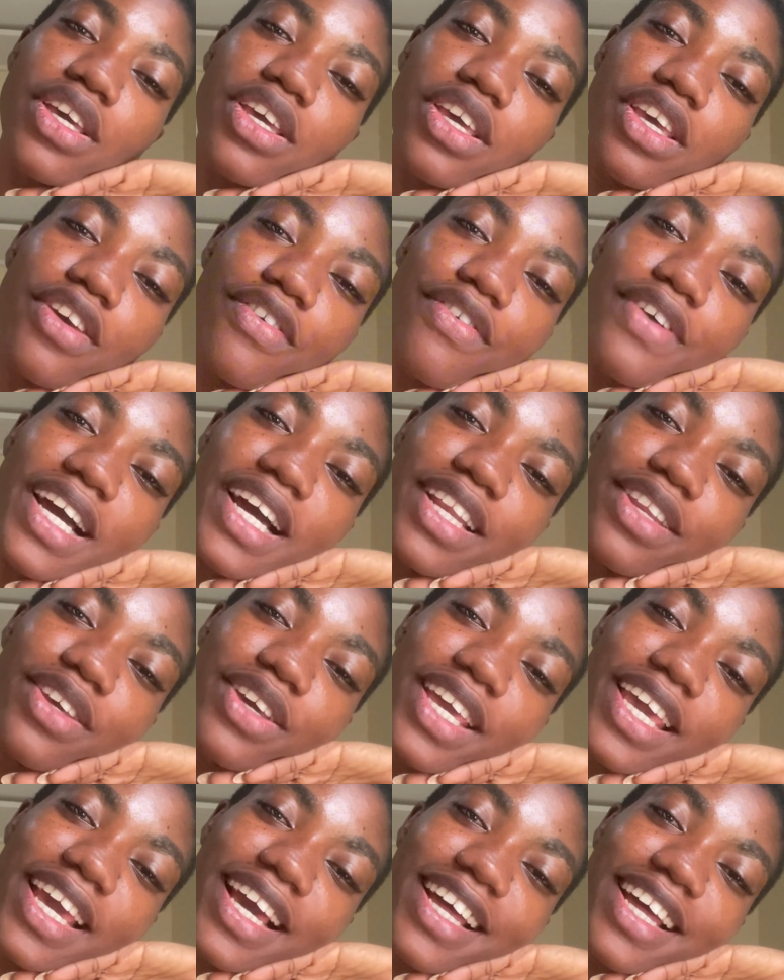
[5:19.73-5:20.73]
If you are new
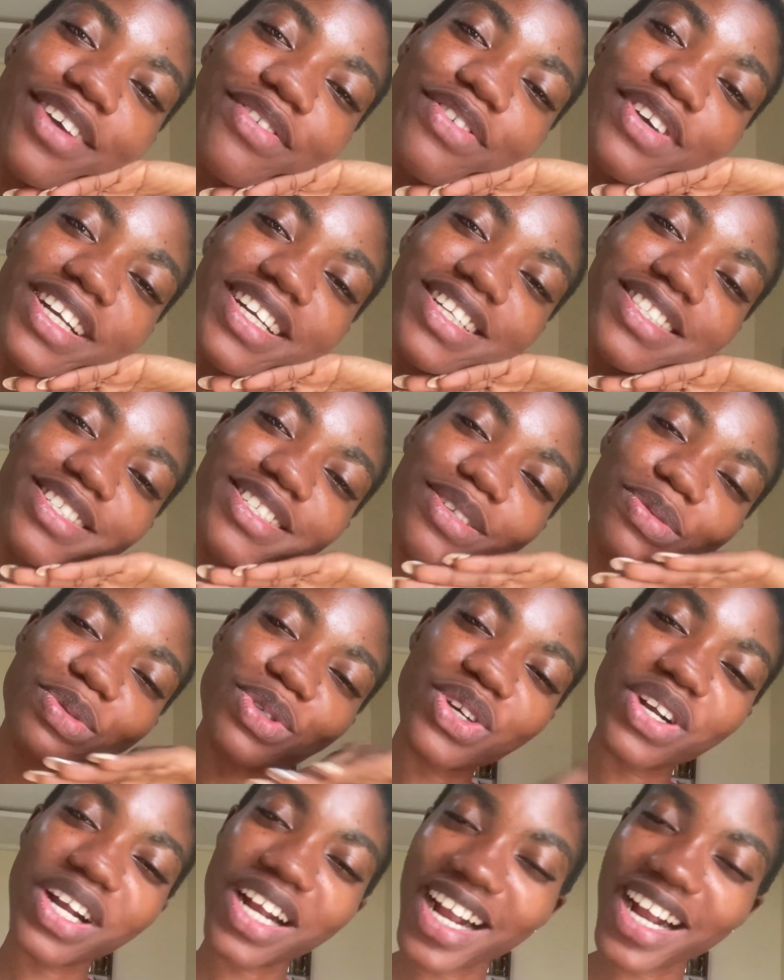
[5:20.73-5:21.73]
here, don't forget to
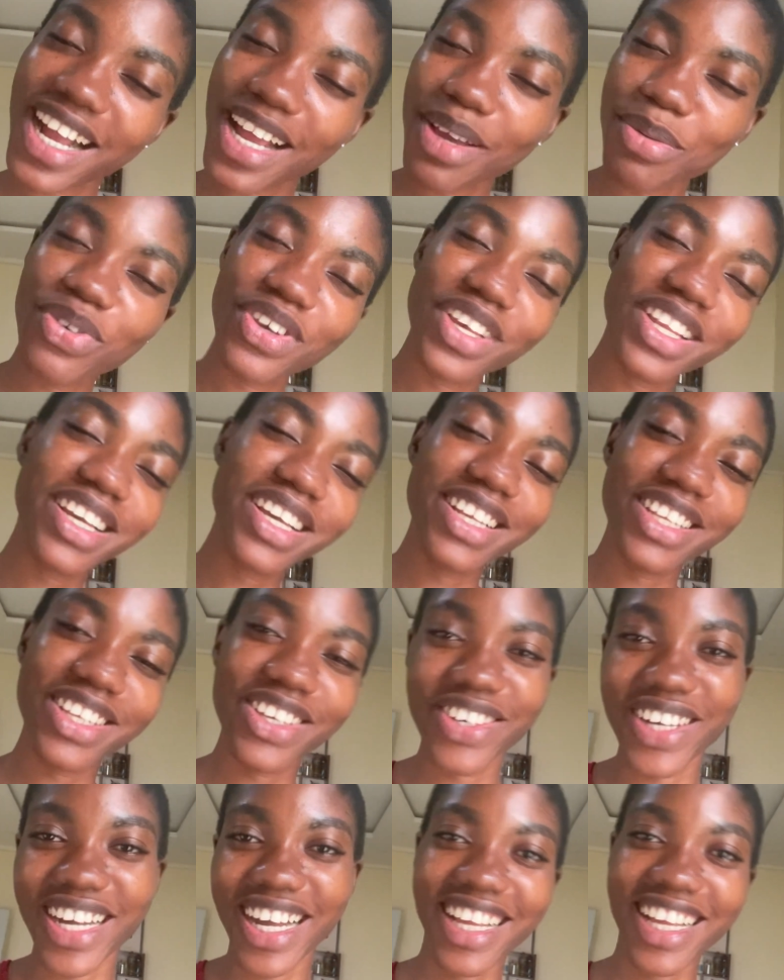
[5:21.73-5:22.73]
subscribe. If you're not
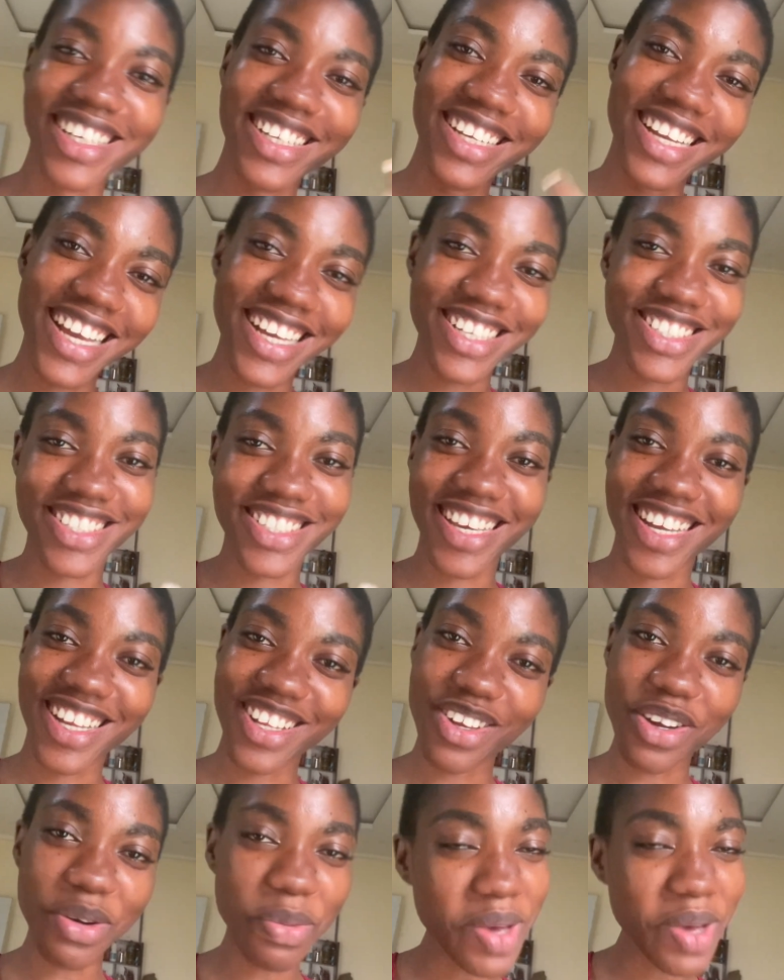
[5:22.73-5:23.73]
new, kindly like, share, and
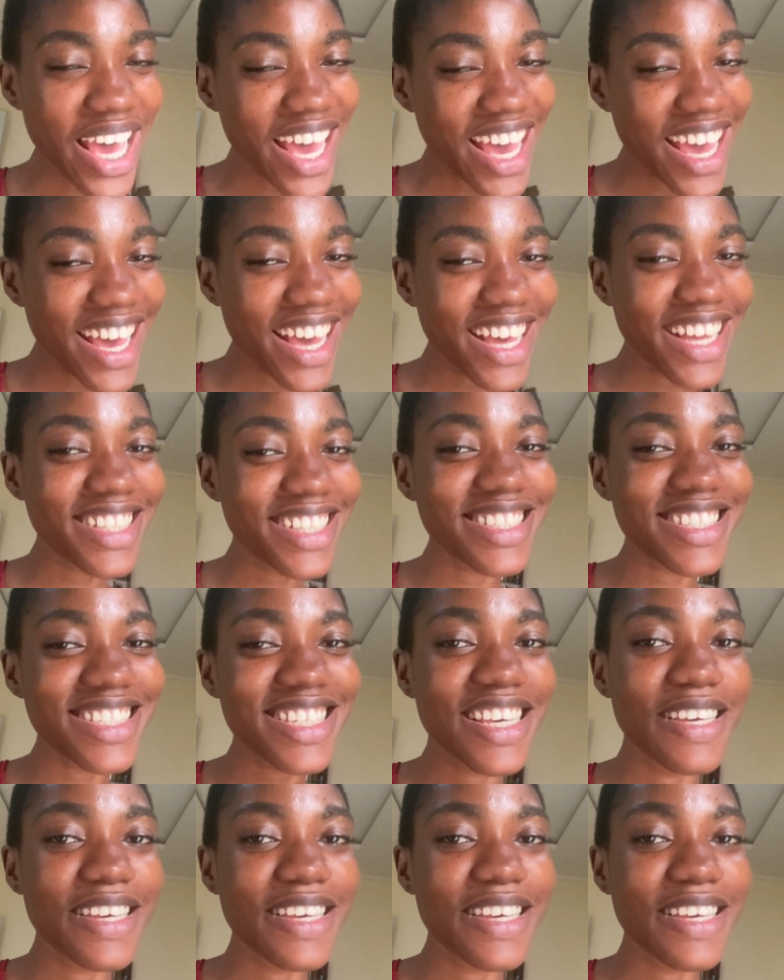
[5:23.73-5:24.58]
comment.